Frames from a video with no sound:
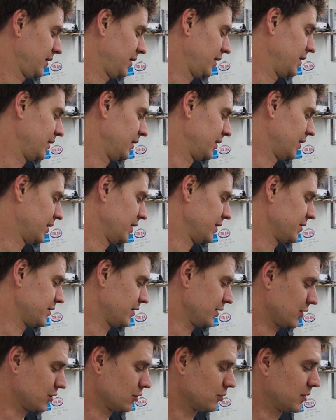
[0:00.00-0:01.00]
and uh, this
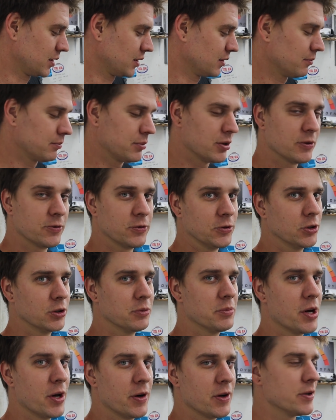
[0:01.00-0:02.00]
thing should be a beautiful
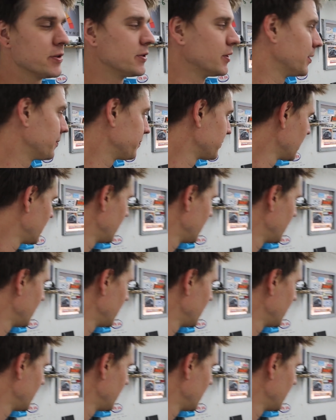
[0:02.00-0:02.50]
little motor. So